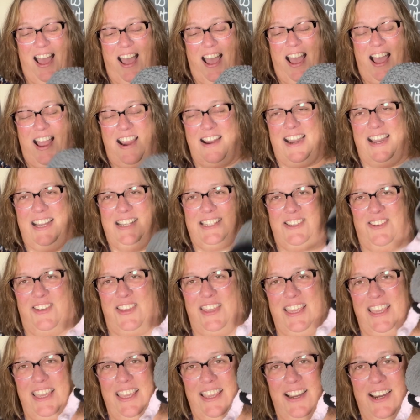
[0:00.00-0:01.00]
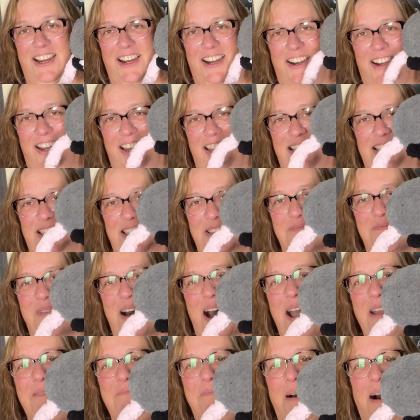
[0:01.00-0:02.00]
all right, so here is
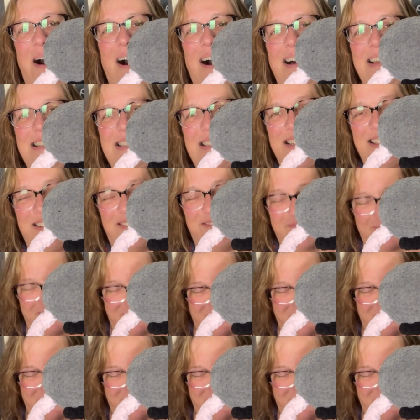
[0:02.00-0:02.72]
my possum.